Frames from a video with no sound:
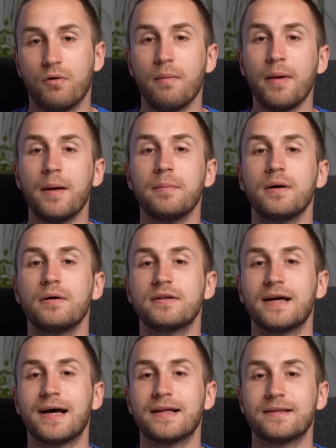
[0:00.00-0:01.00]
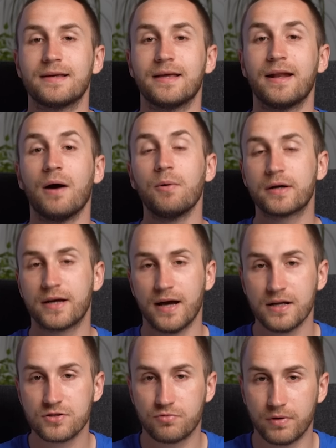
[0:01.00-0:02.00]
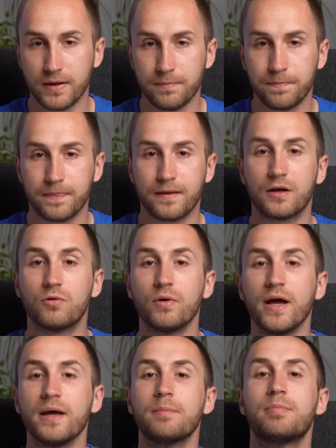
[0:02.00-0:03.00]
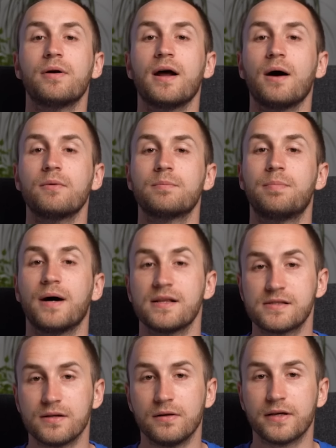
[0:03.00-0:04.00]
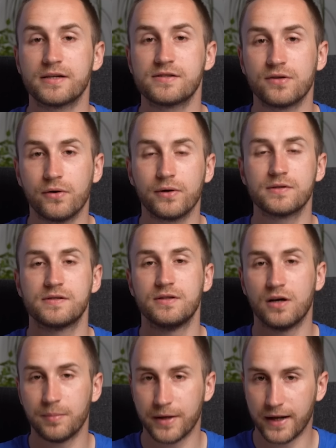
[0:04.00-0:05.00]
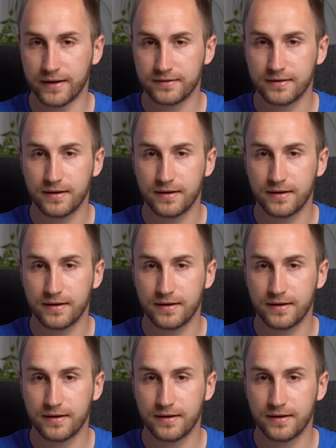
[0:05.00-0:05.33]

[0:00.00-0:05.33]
Remember that in our country, gray-brown podzolic soils dominate.